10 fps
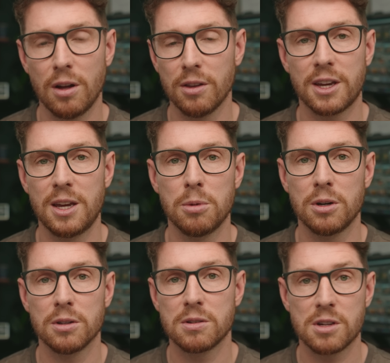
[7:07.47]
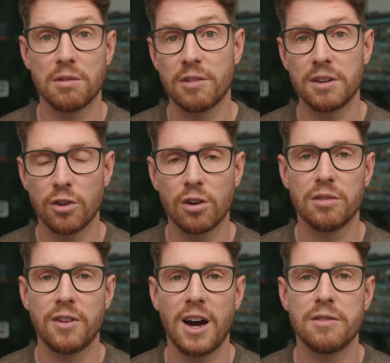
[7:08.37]
on the keyboard, so 3, 4, or
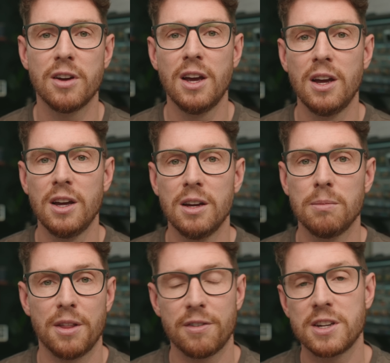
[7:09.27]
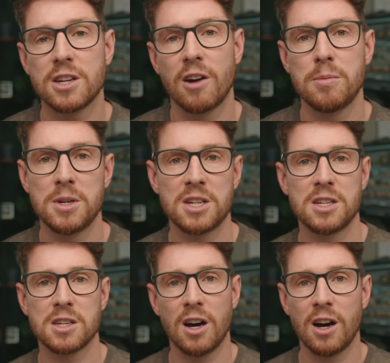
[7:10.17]
5. My 3-star
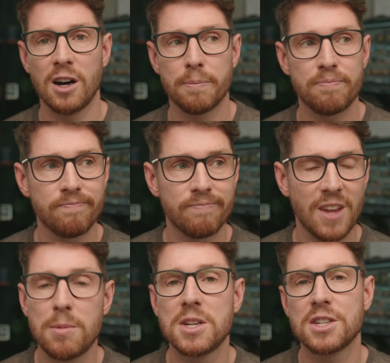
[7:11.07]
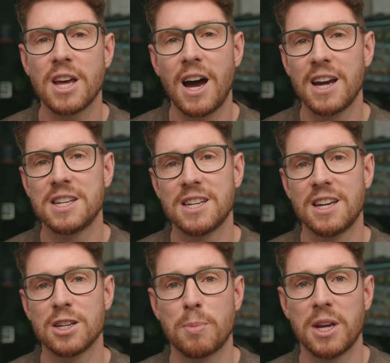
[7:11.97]
images are images that I
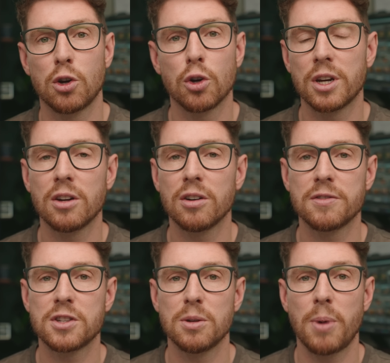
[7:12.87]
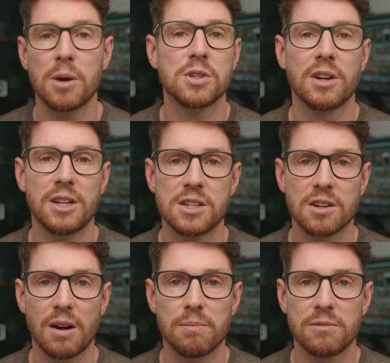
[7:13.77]
see as being good enough to post on
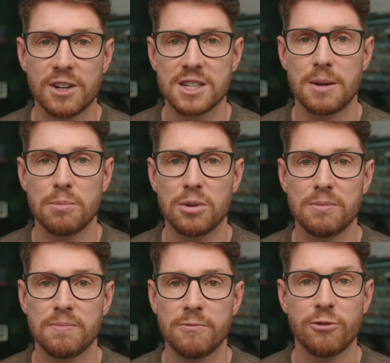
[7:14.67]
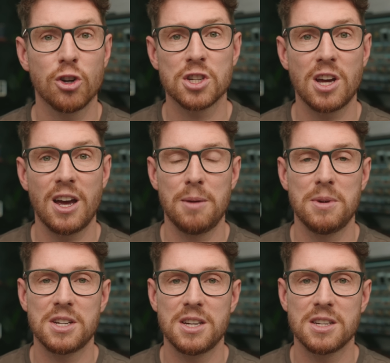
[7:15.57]
Instagram, for example. 4-star
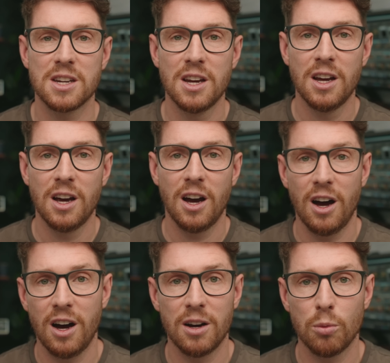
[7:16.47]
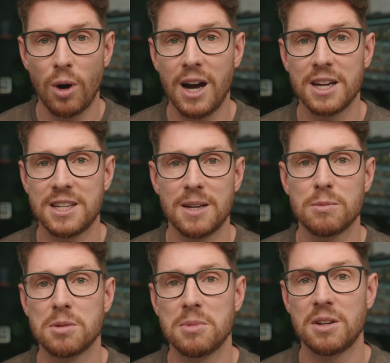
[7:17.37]
images are what I deem
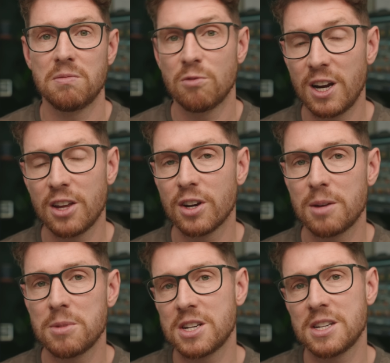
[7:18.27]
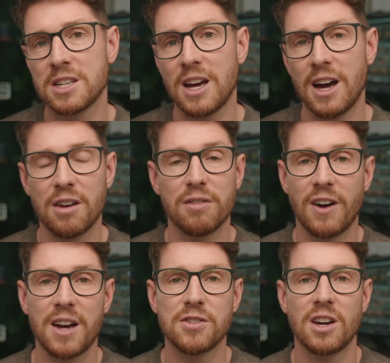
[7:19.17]
to be really good images, and
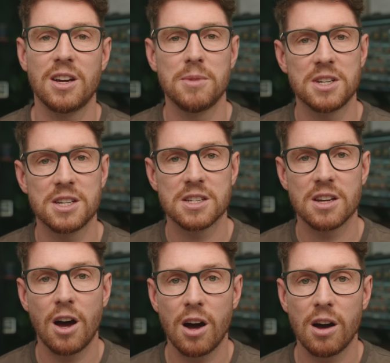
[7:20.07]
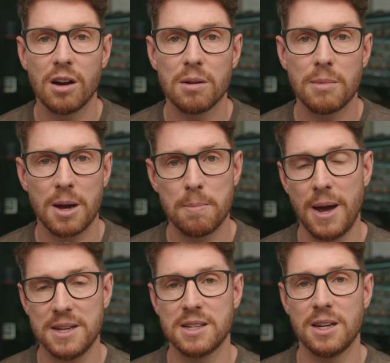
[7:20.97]
5-star images are my
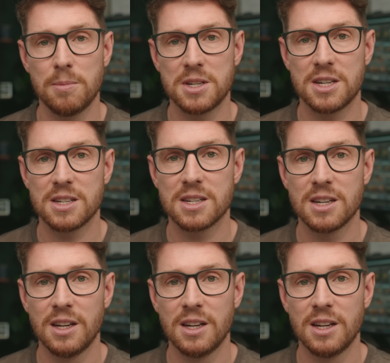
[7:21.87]
best images.